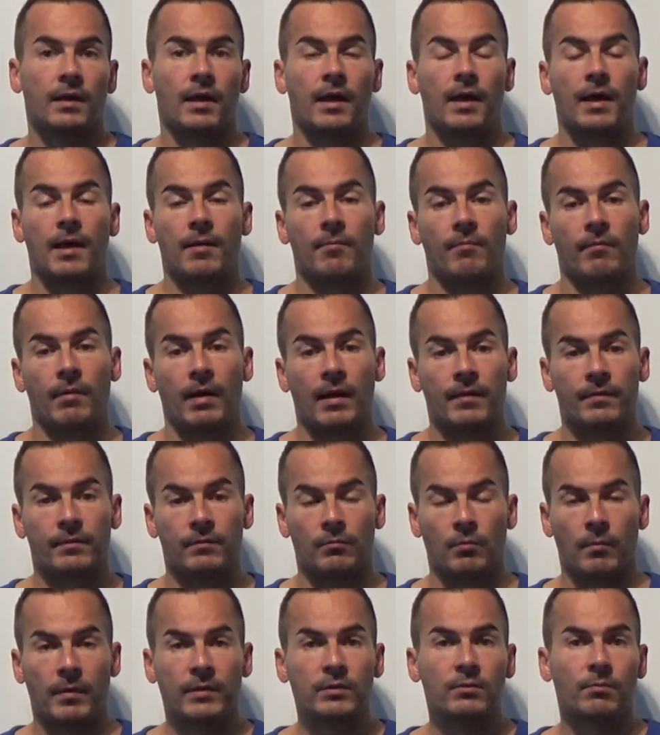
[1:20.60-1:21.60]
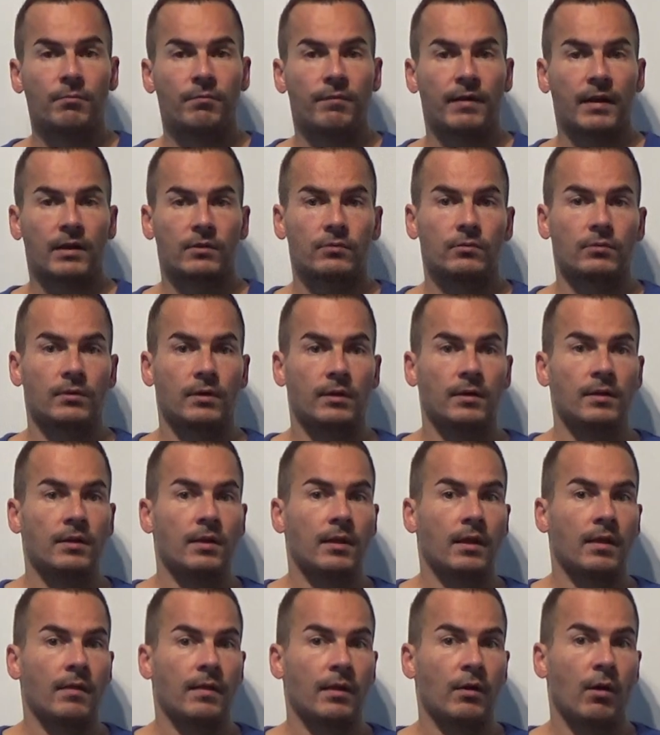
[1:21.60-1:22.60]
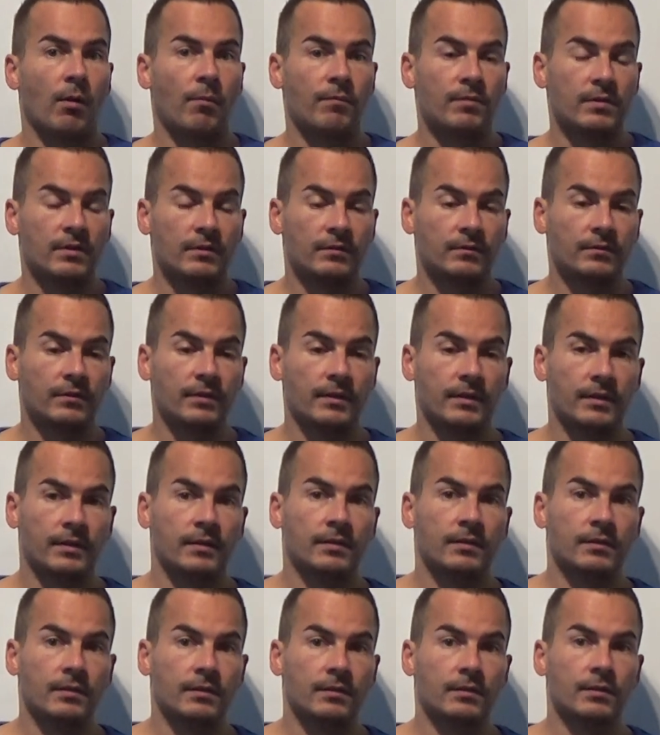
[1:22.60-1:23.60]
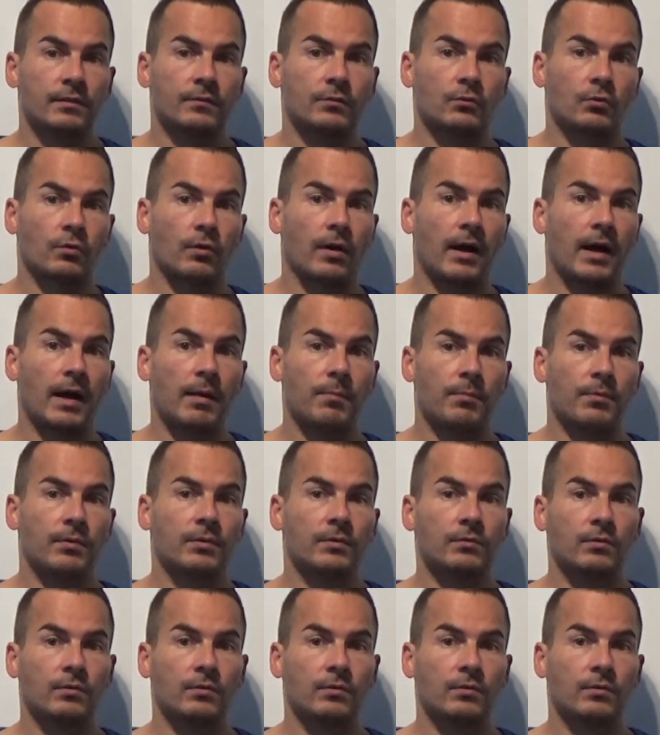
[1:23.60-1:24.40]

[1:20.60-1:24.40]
and the momentum factor, they obviously describe,